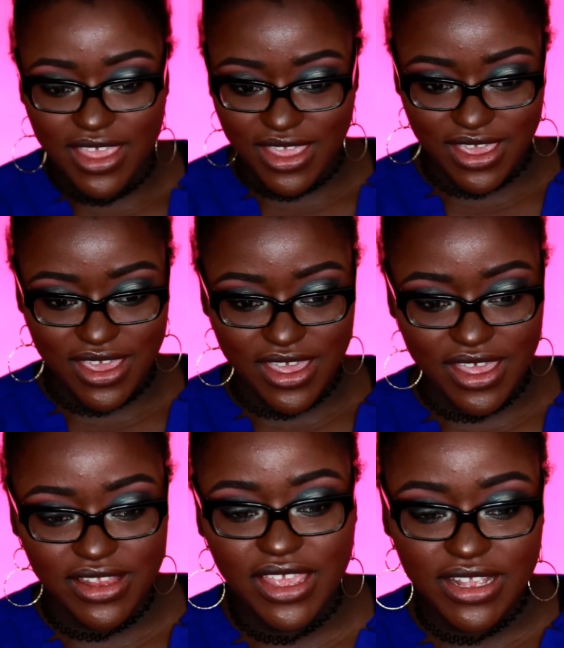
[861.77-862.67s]

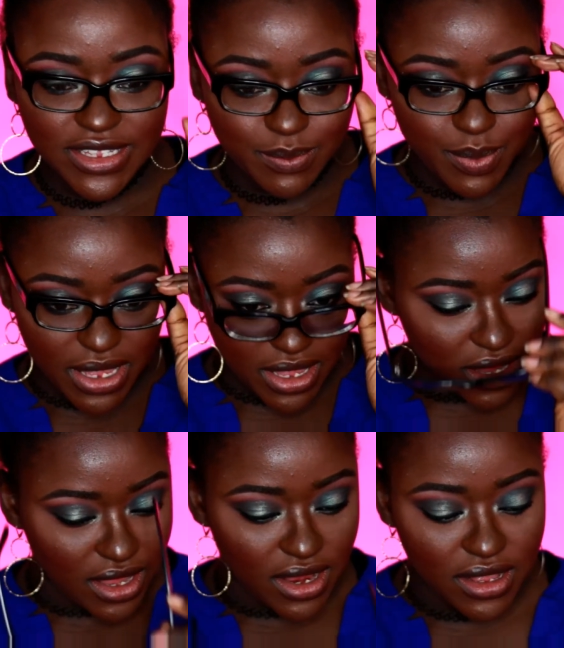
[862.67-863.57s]
and it's
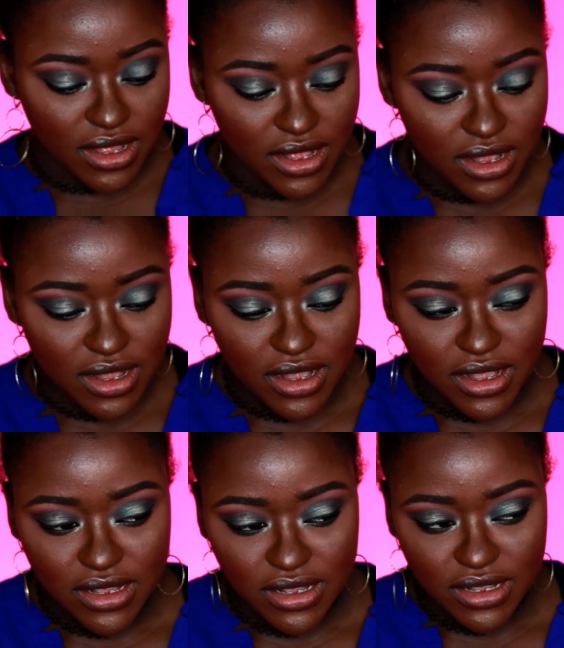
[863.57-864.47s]
been
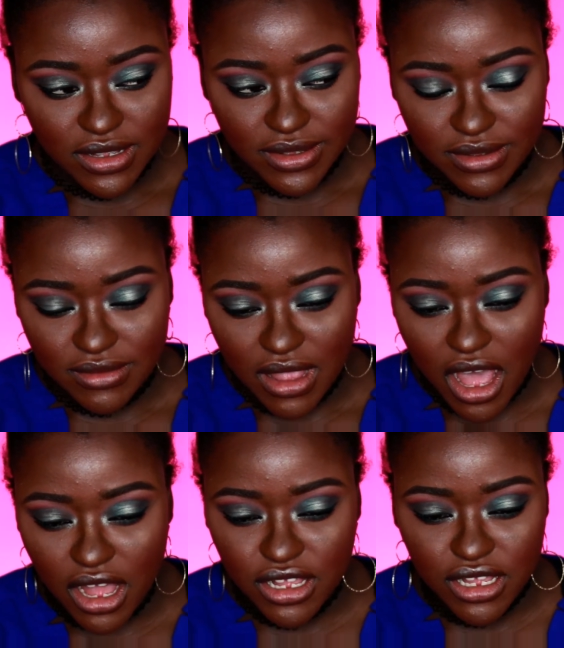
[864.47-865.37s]

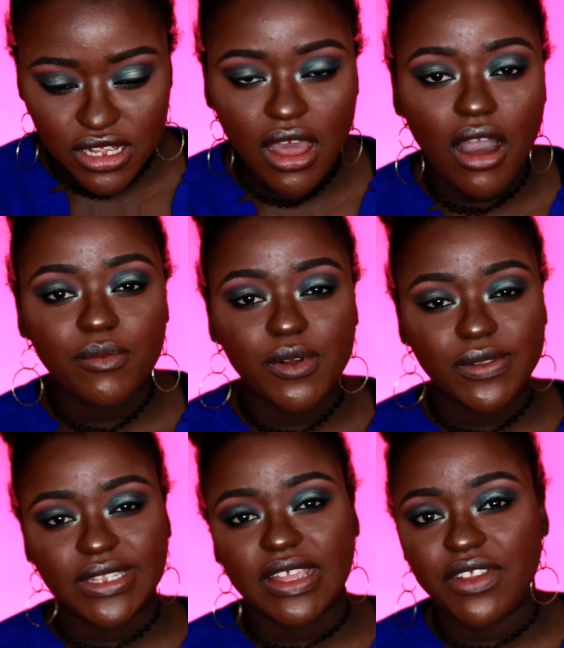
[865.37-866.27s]
a good
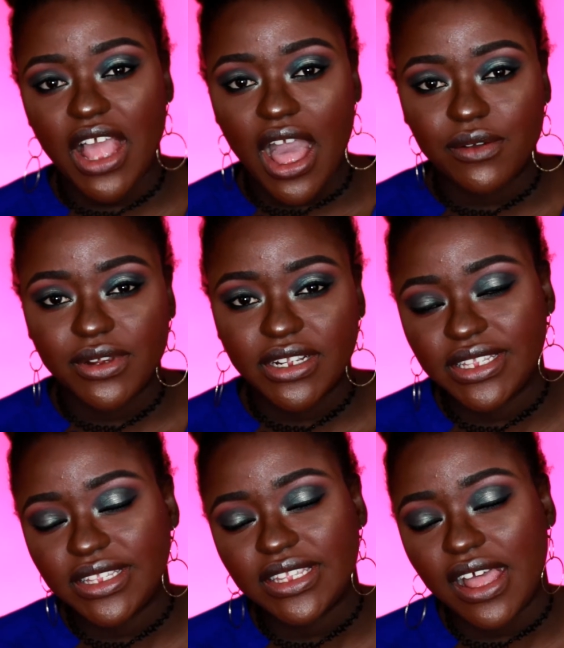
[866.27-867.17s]
almost 7 hours
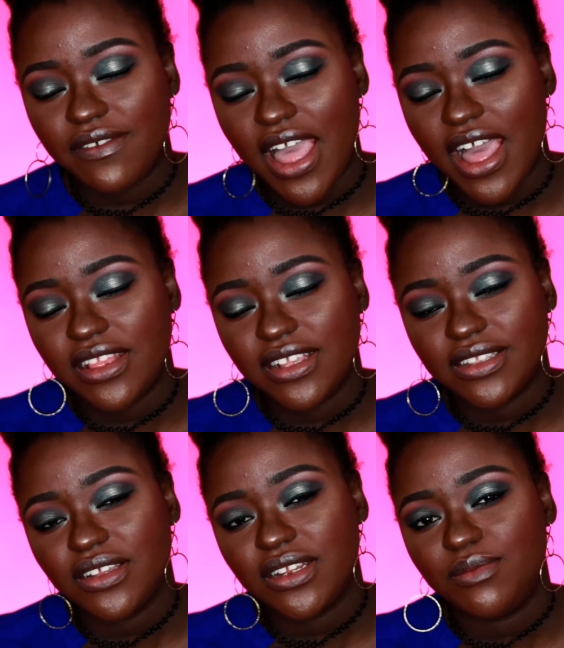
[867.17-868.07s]
since I've had
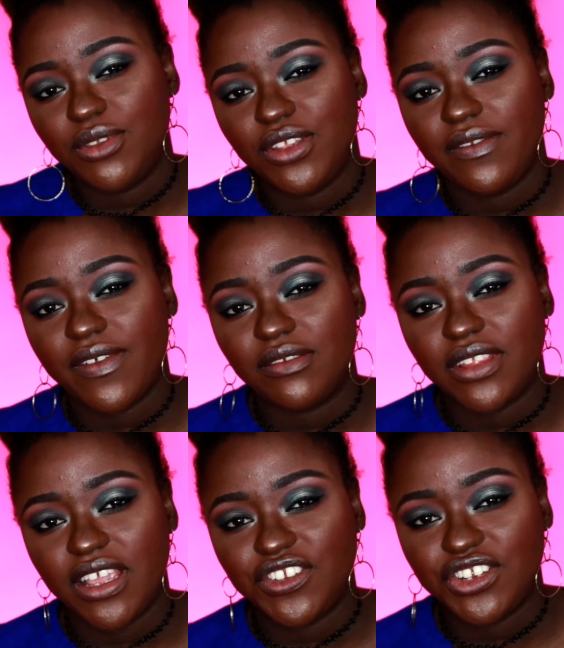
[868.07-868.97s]
this Huda Beauty
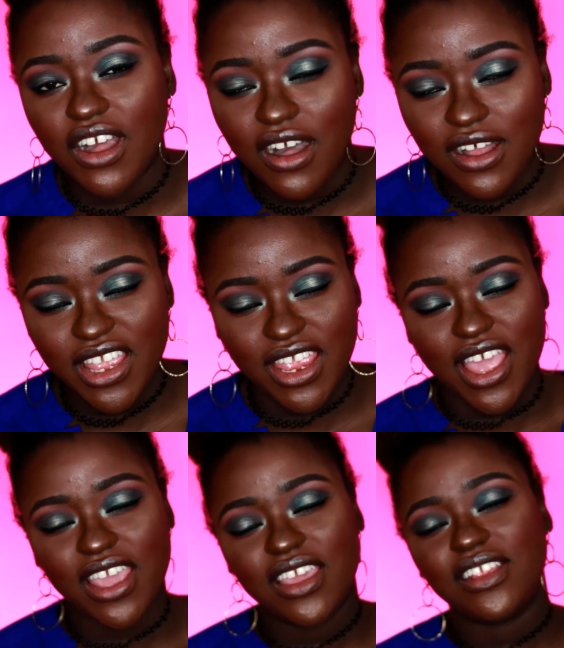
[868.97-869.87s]
foundation on, and
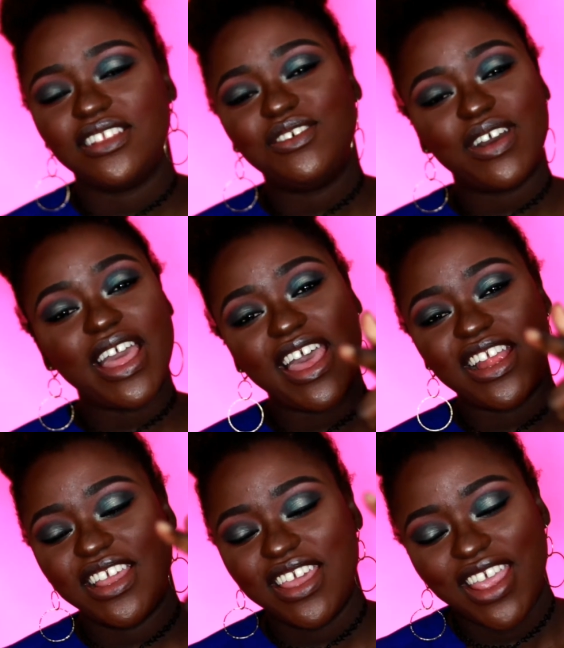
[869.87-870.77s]
I can go
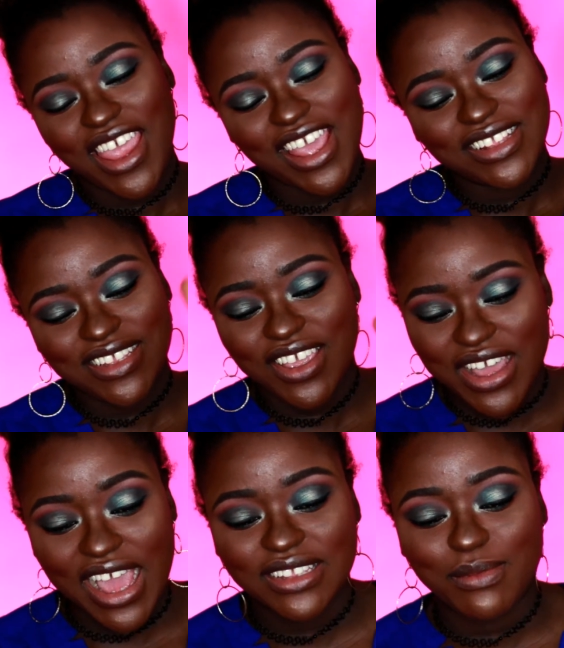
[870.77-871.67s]
ahead and tell you
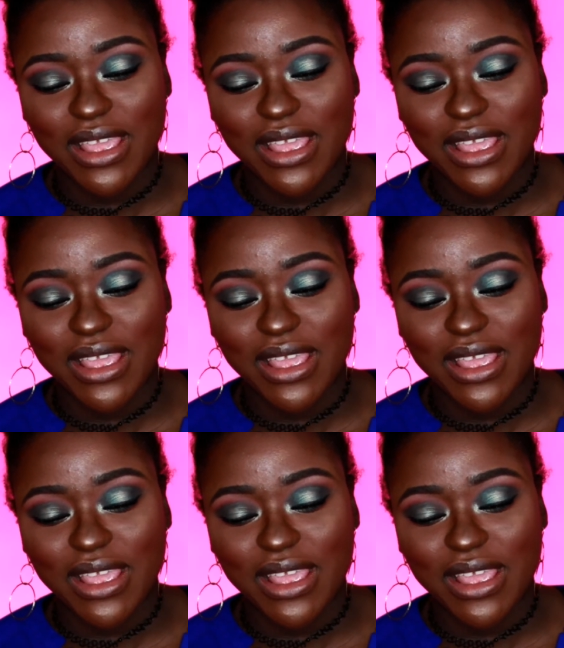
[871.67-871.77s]
guys my